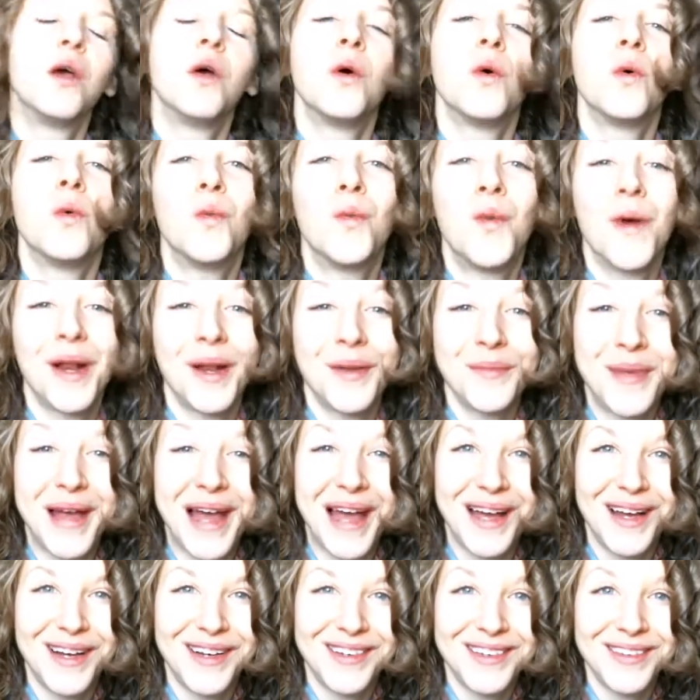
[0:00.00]
What
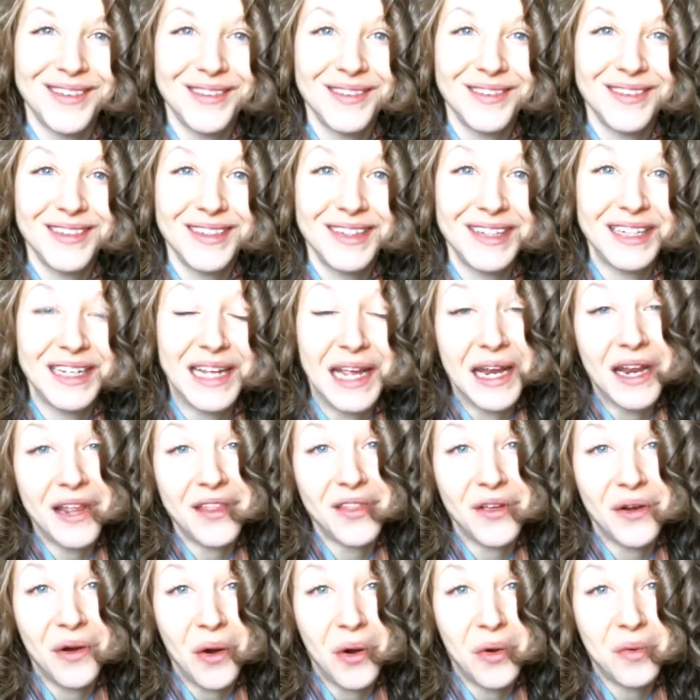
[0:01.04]
about getting
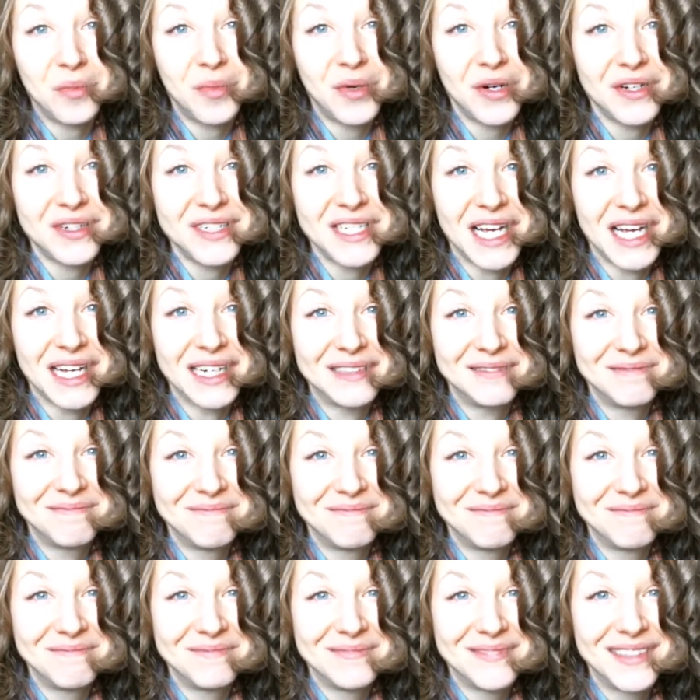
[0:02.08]
their homework done?
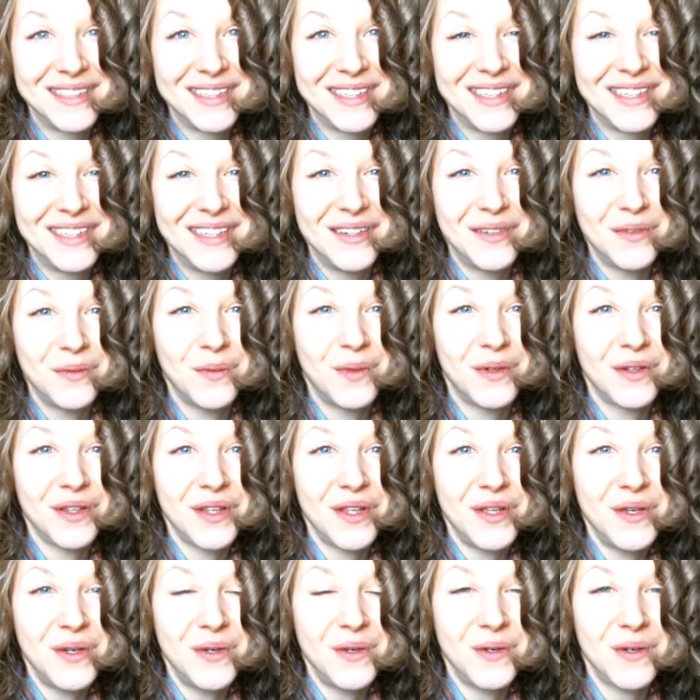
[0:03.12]
Will
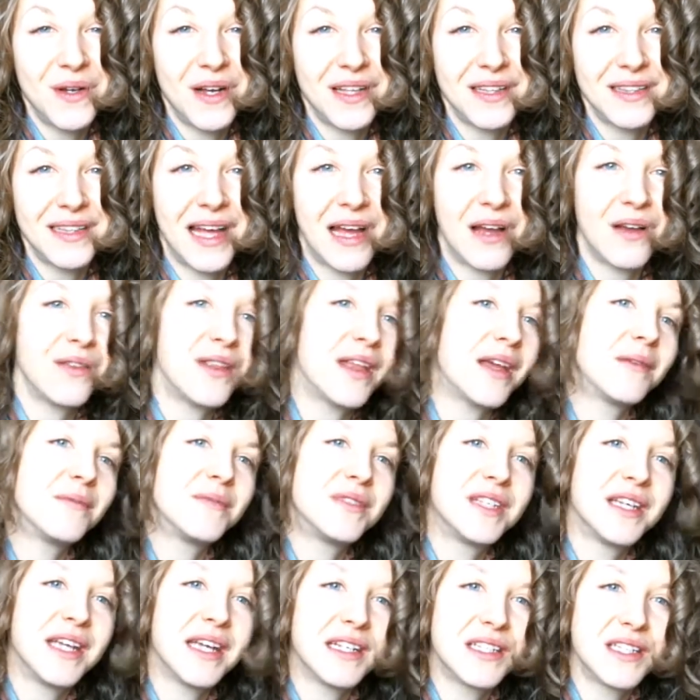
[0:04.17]
you allow them
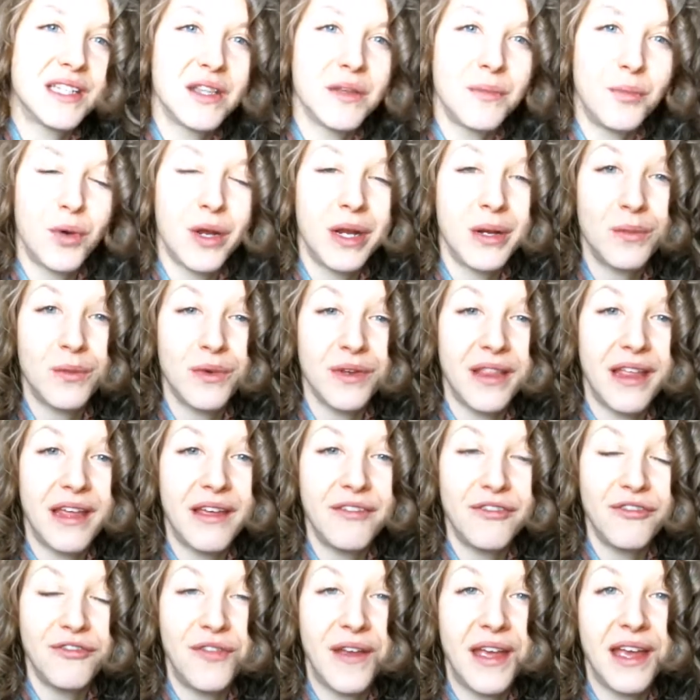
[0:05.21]
to get to the point where they
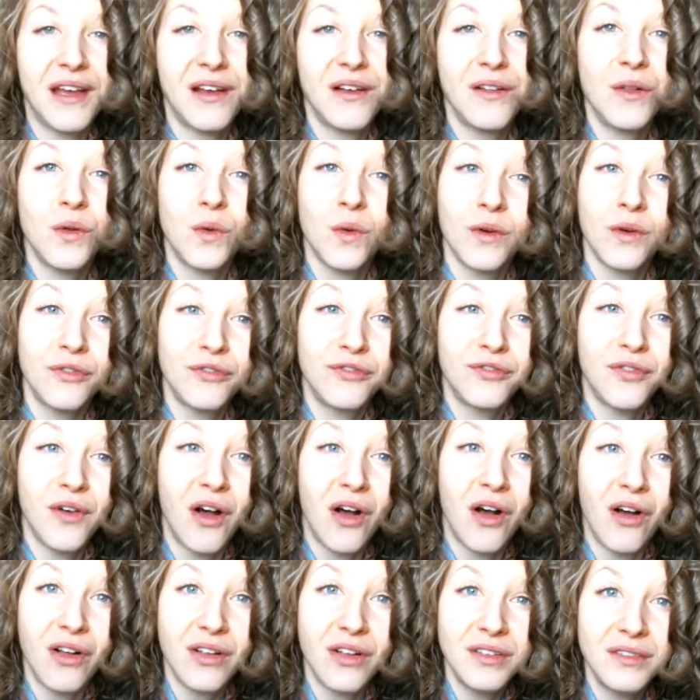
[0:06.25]
fail or
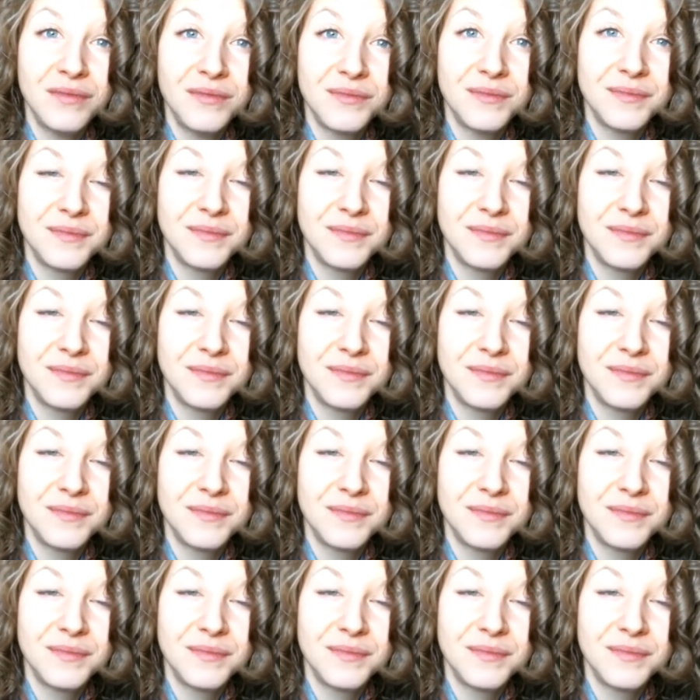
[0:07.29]
fall?